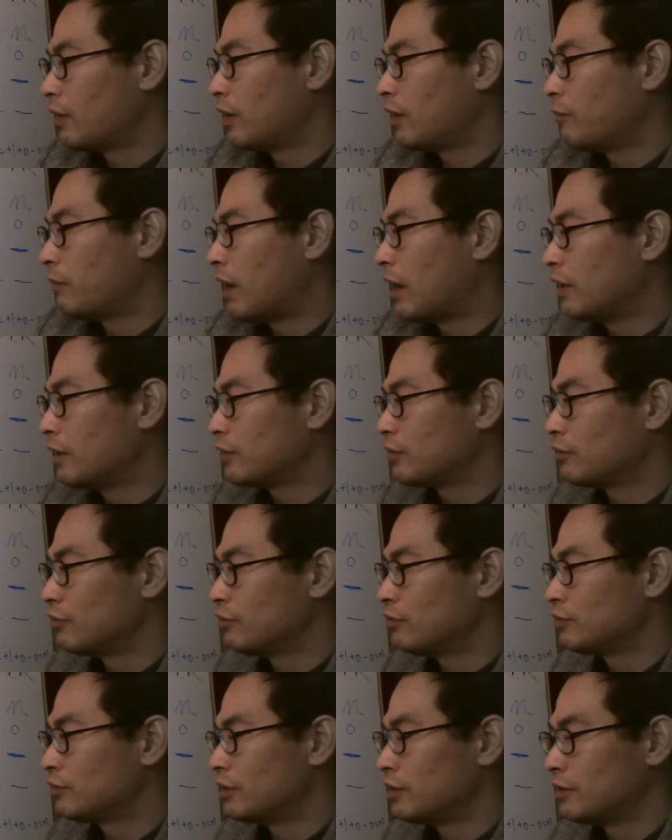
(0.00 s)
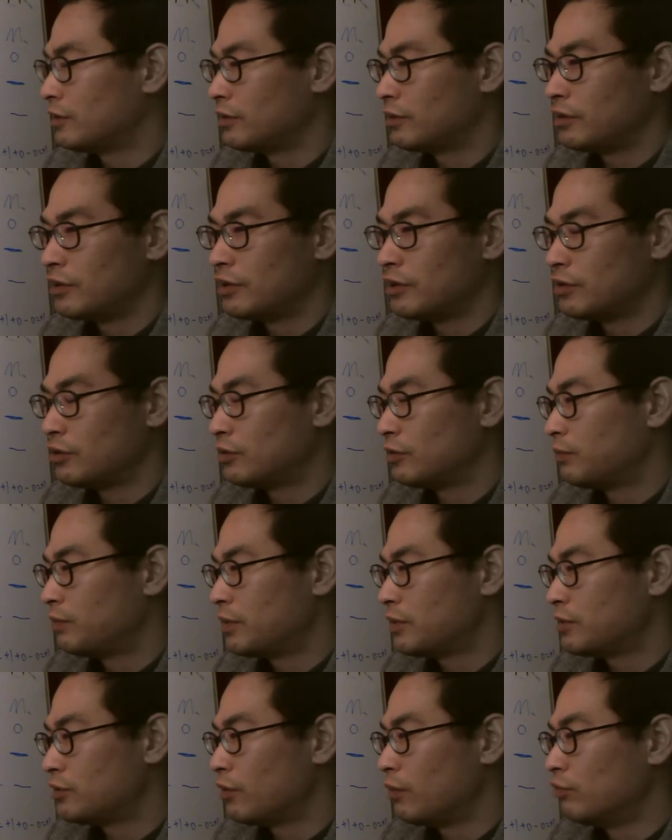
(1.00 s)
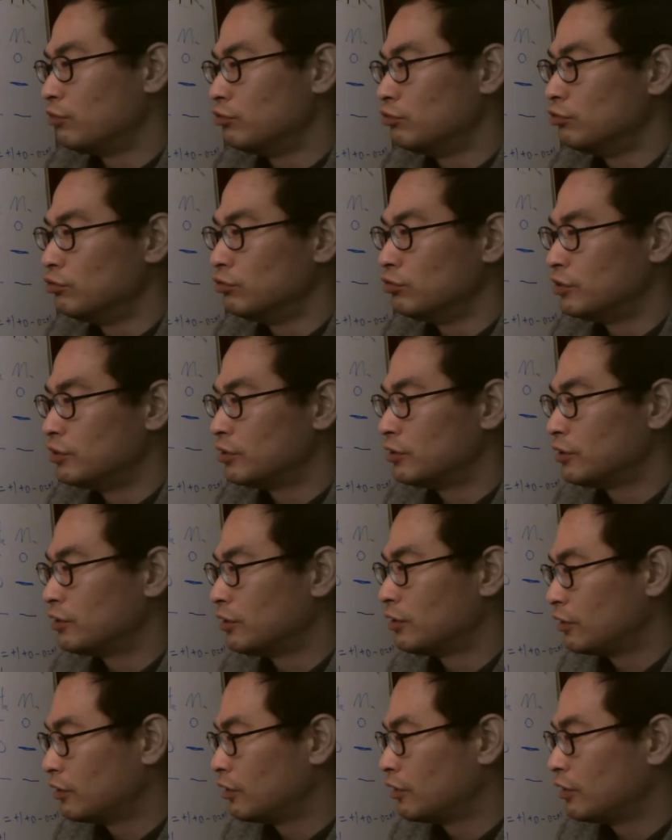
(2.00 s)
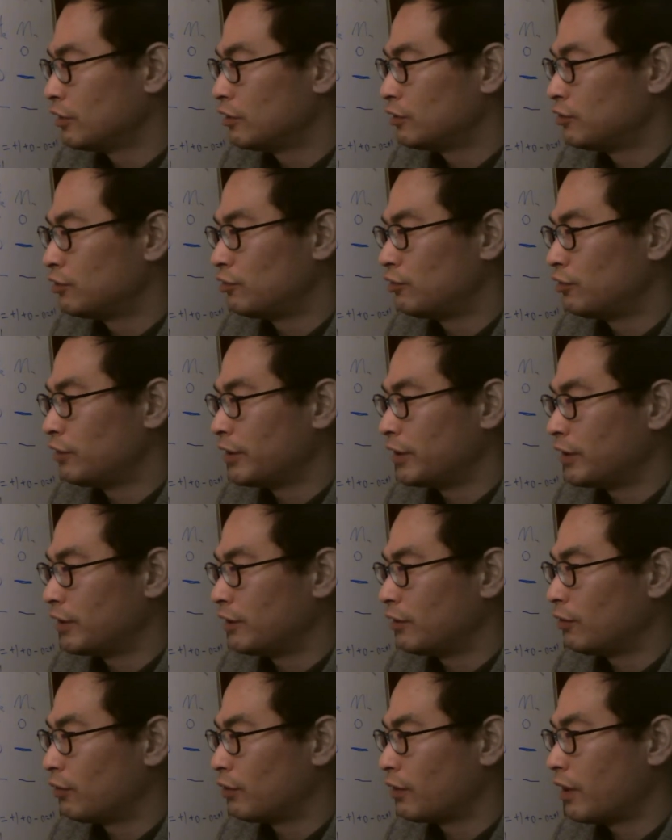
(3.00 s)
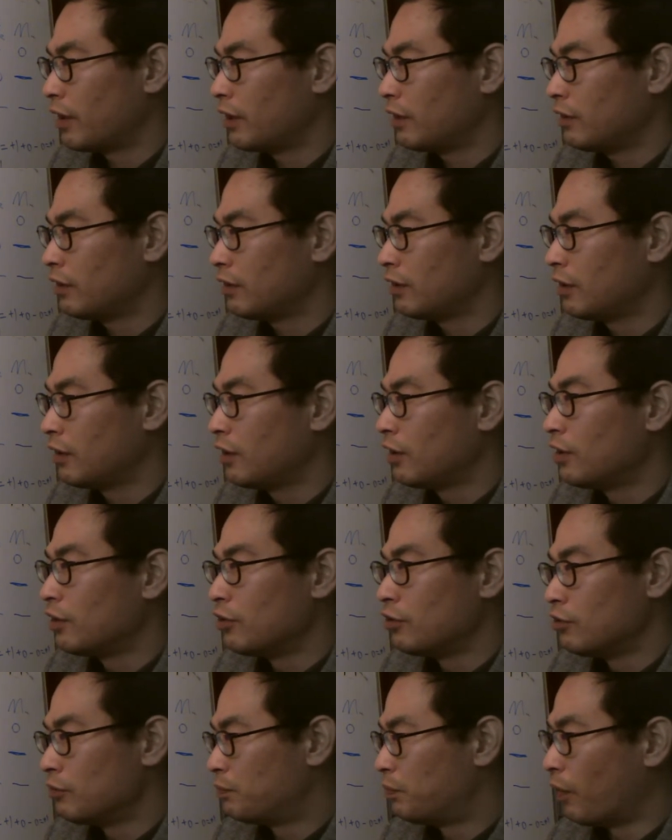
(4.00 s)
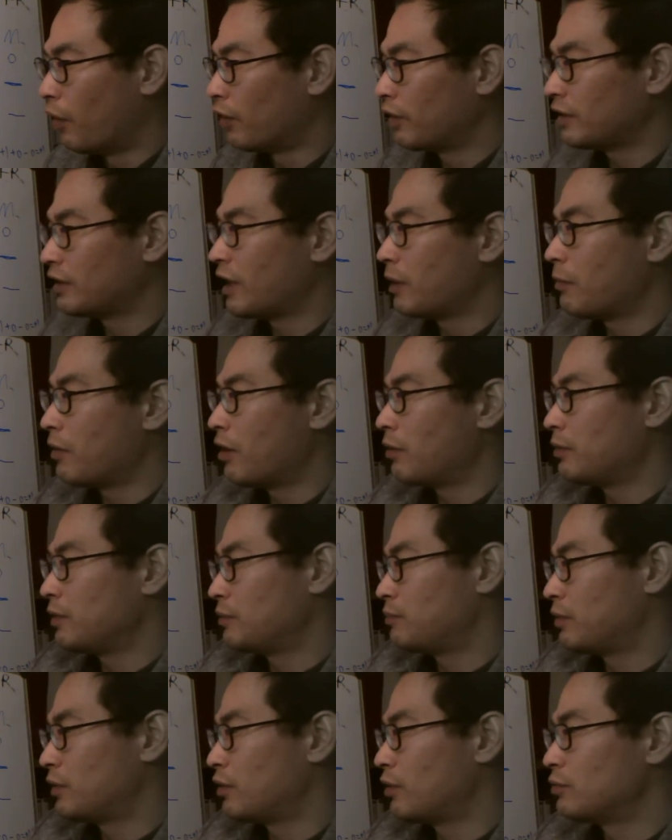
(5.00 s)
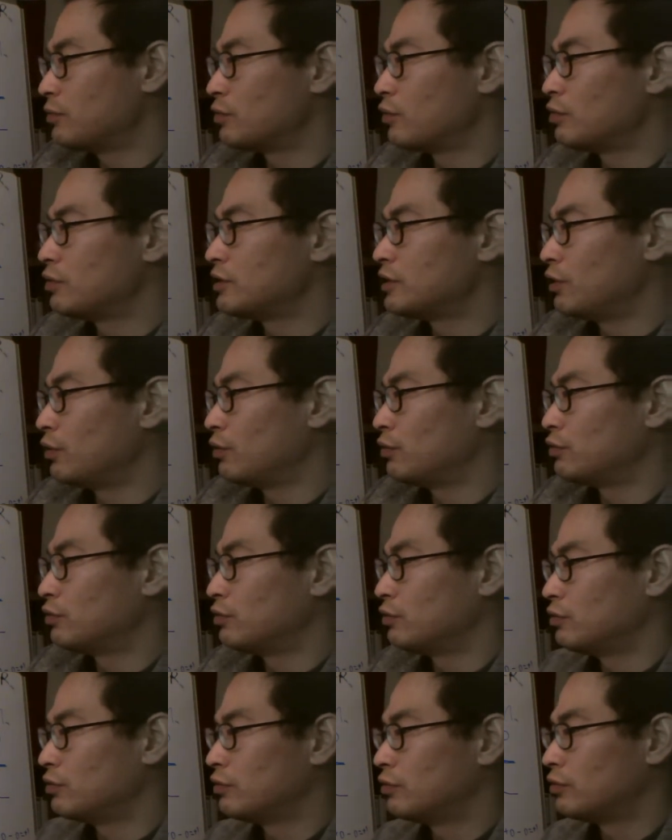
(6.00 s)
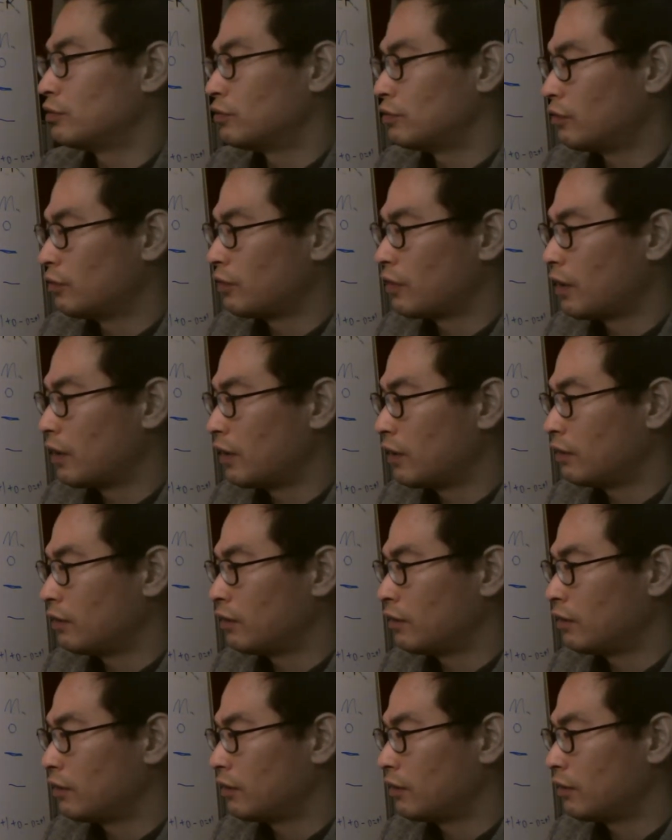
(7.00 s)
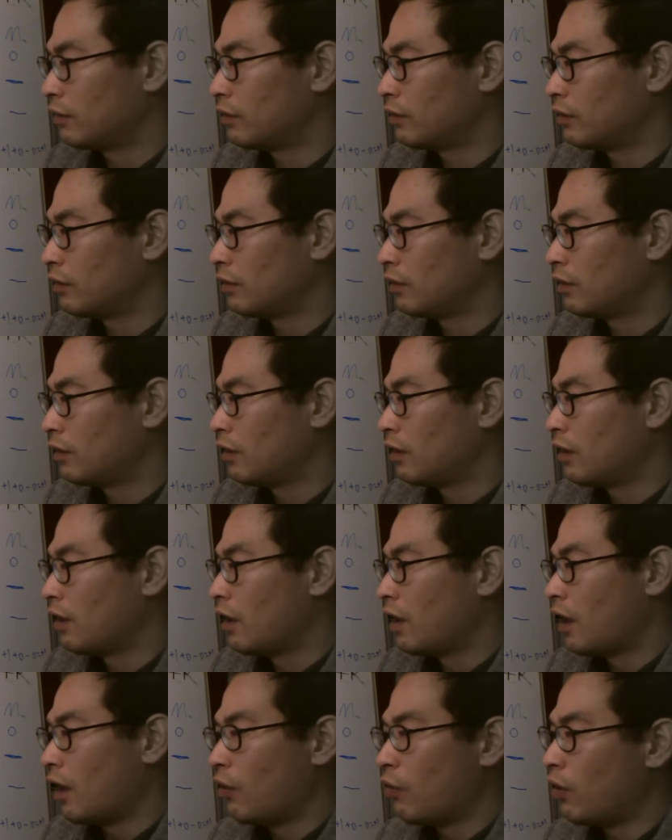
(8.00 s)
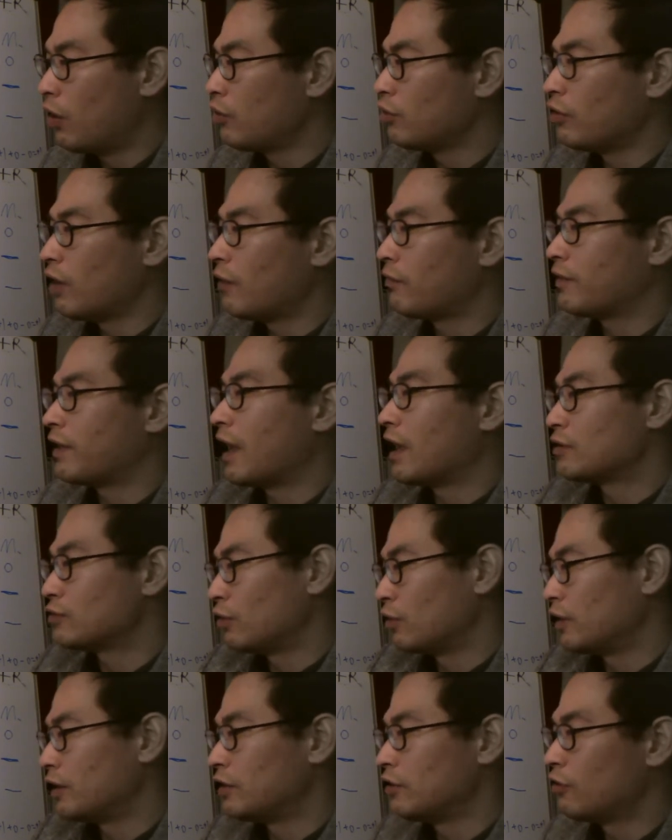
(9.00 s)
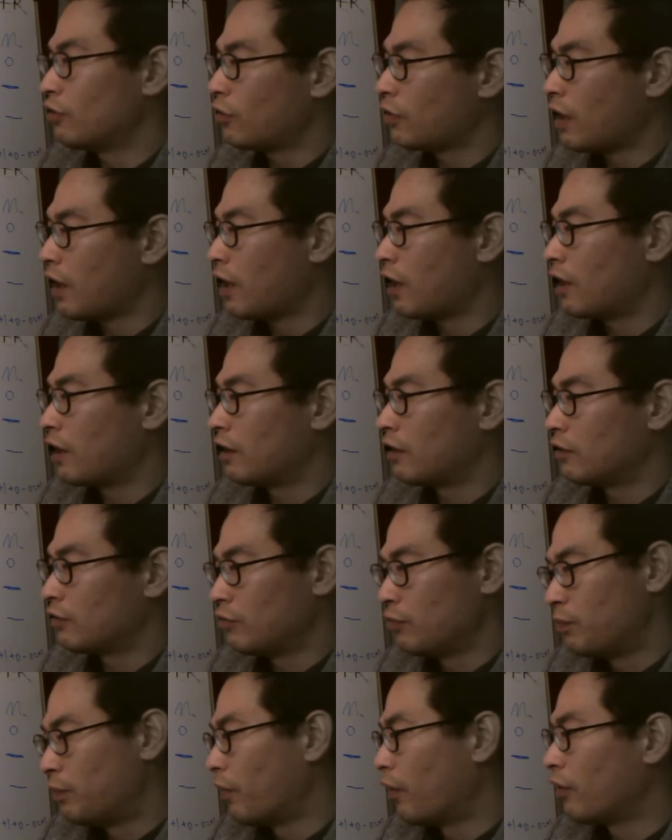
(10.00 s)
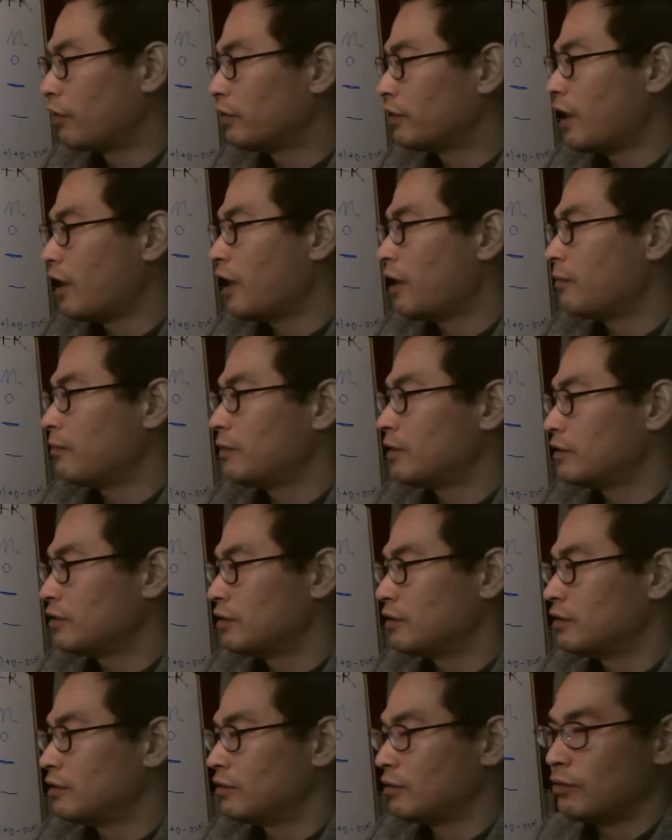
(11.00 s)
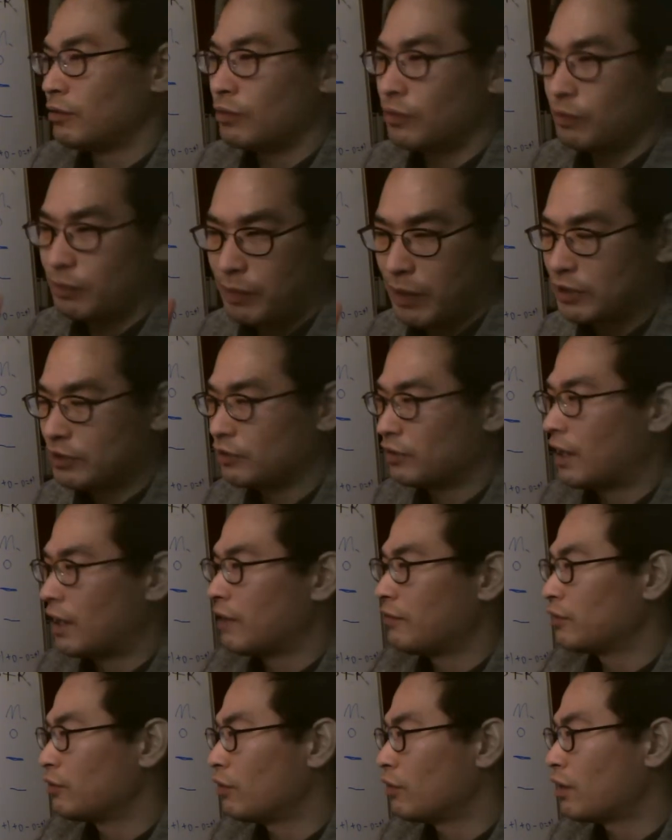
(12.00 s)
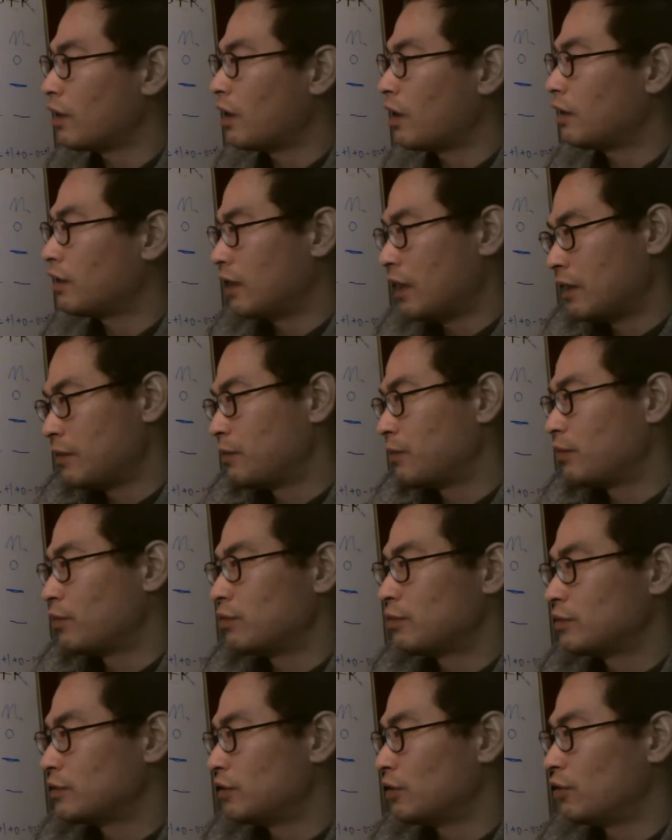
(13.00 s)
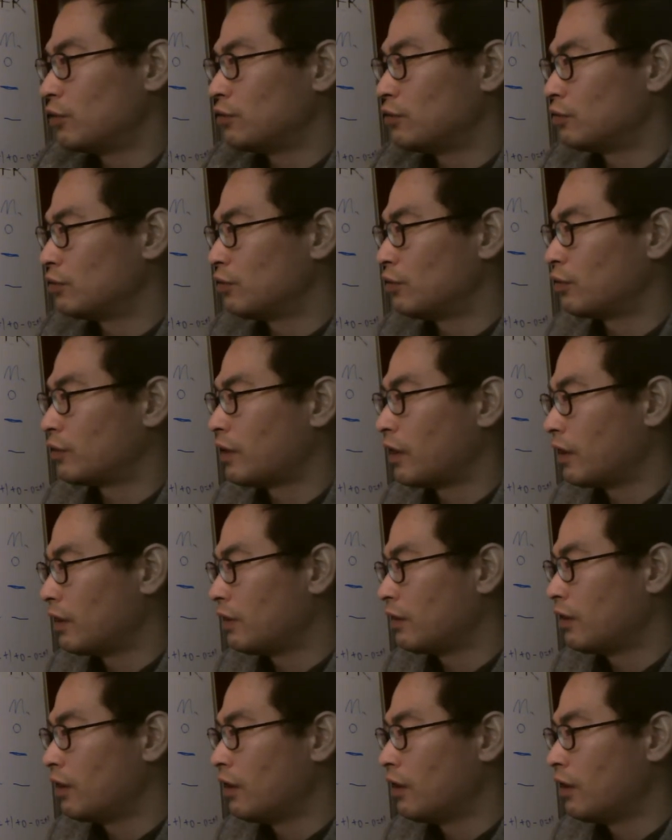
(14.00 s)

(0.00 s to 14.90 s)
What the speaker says: molecules in this piece of wood tree. Okay, you burning them up, it becomes all CO2. Okay, or you have gasoline in your car, you burn them in by driving your car, yeah, it becomes CO2. Okay,